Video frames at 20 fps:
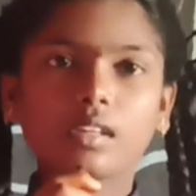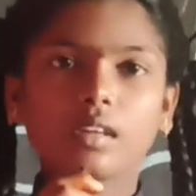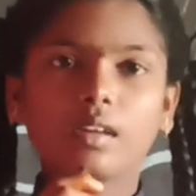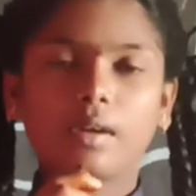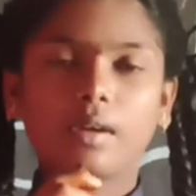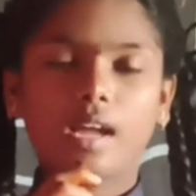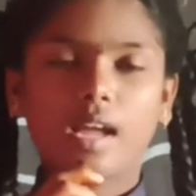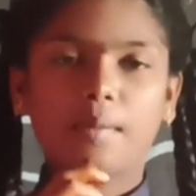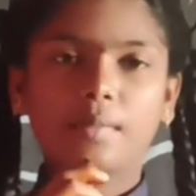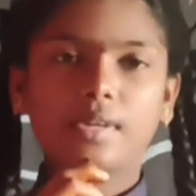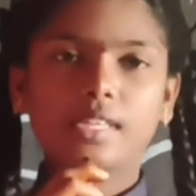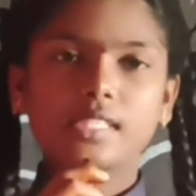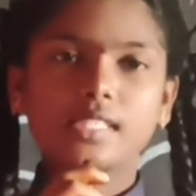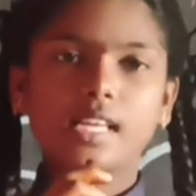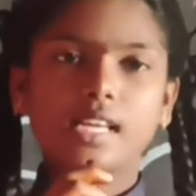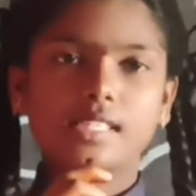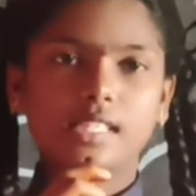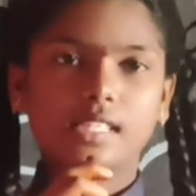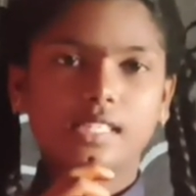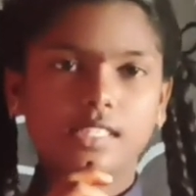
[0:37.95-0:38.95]
I am is the
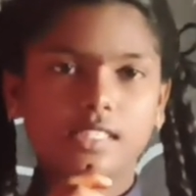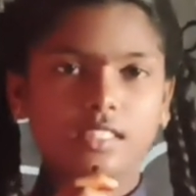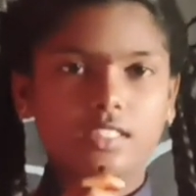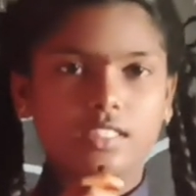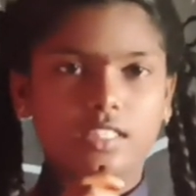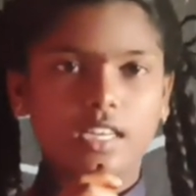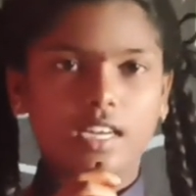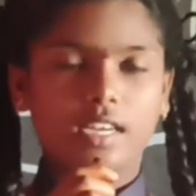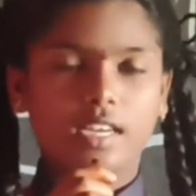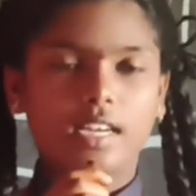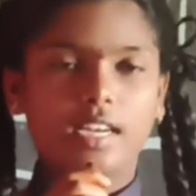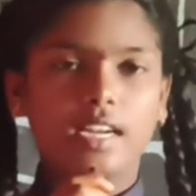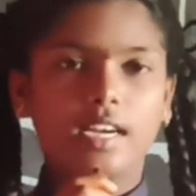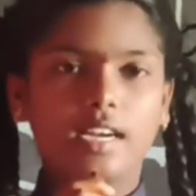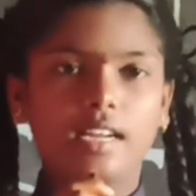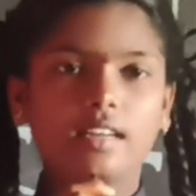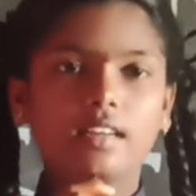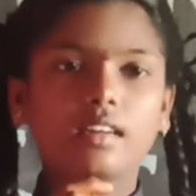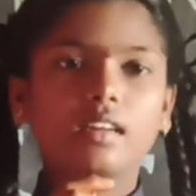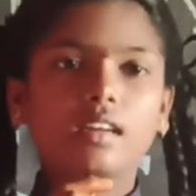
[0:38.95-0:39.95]
6th standard.
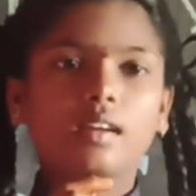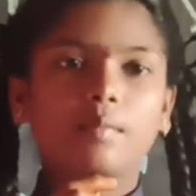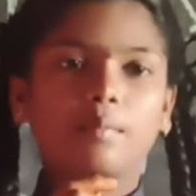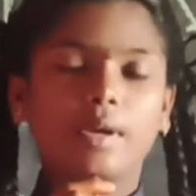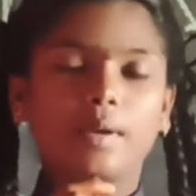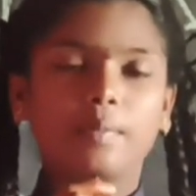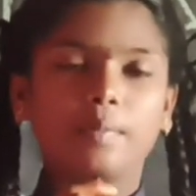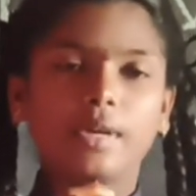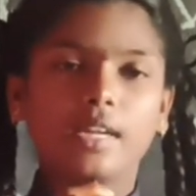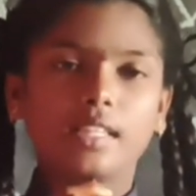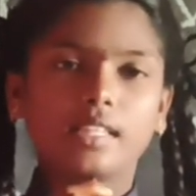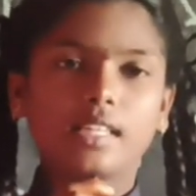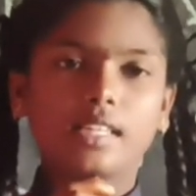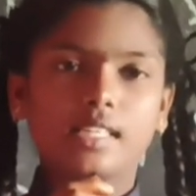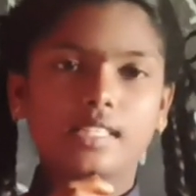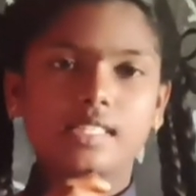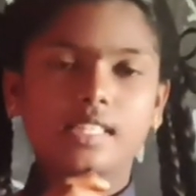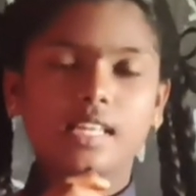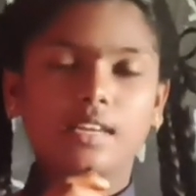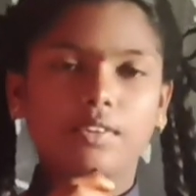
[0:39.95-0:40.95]
My brother
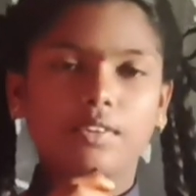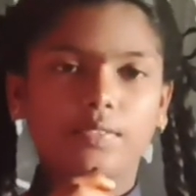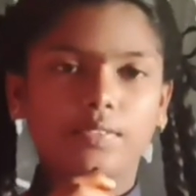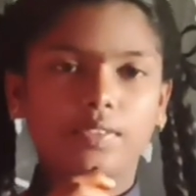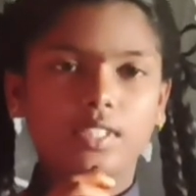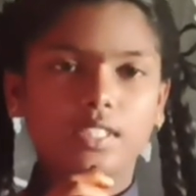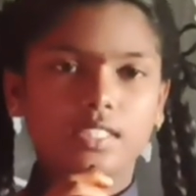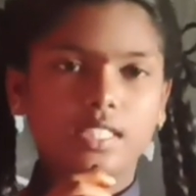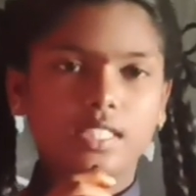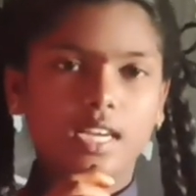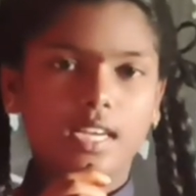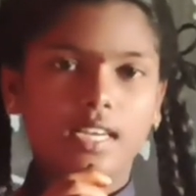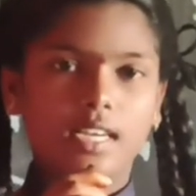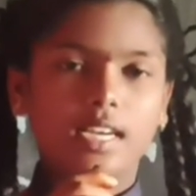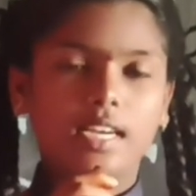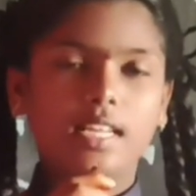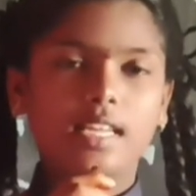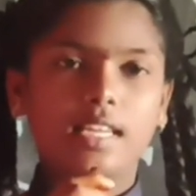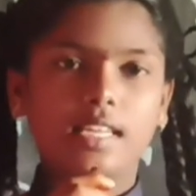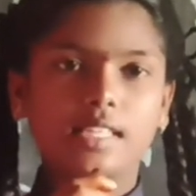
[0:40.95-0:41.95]
is the 5th standard.
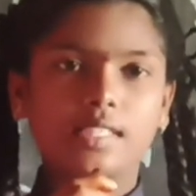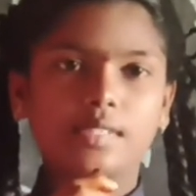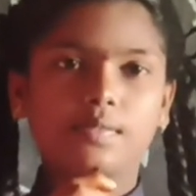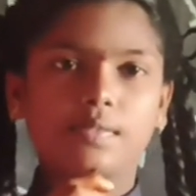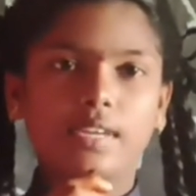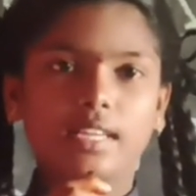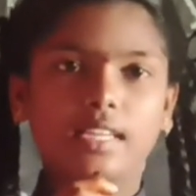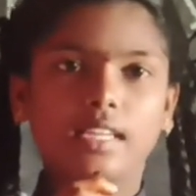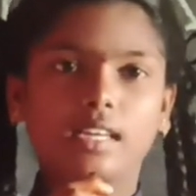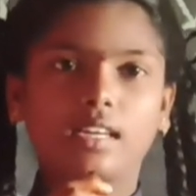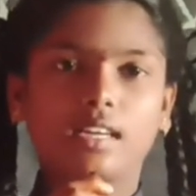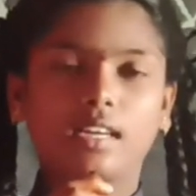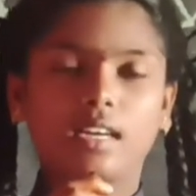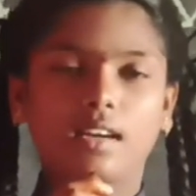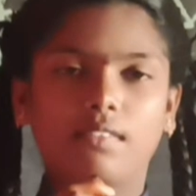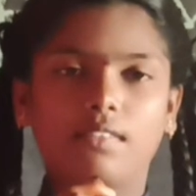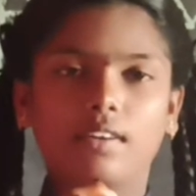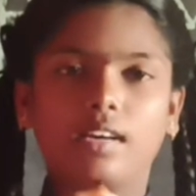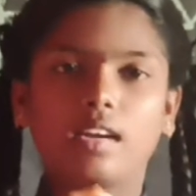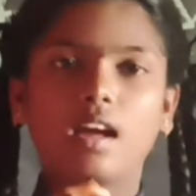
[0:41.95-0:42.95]
He is very
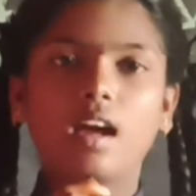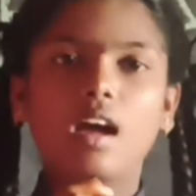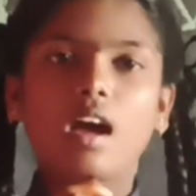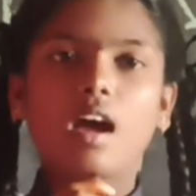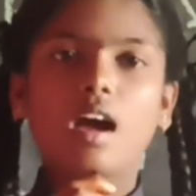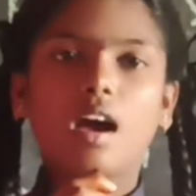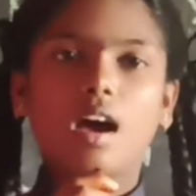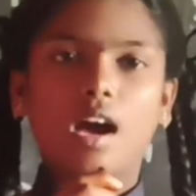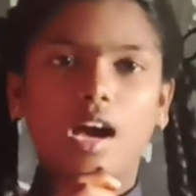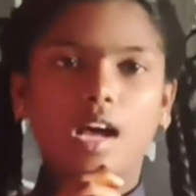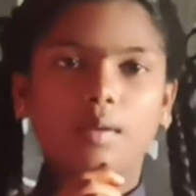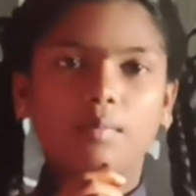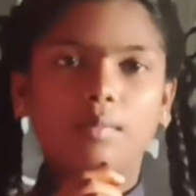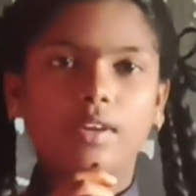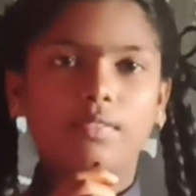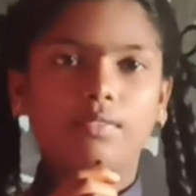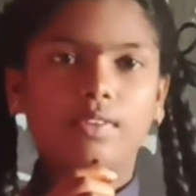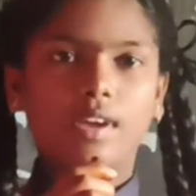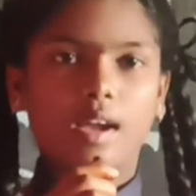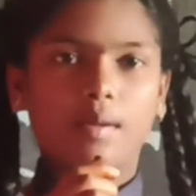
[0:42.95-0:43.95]
clever. All my
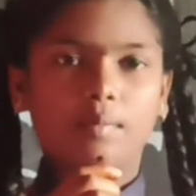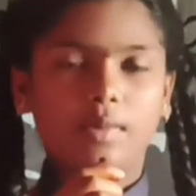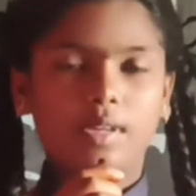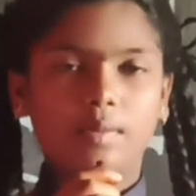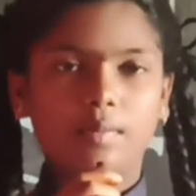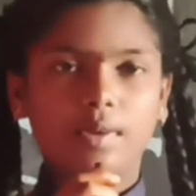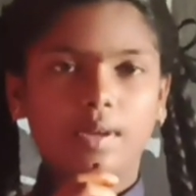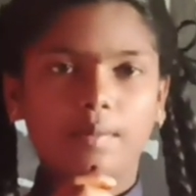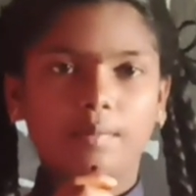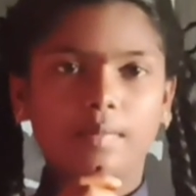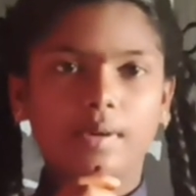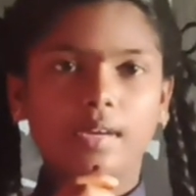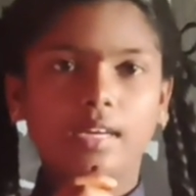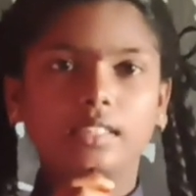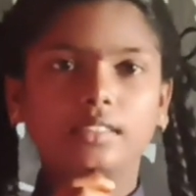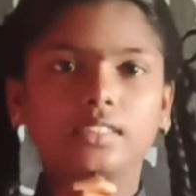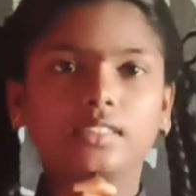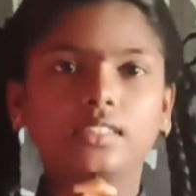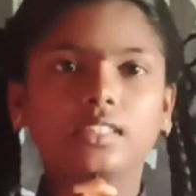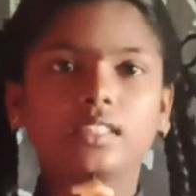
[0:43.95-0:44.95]
family members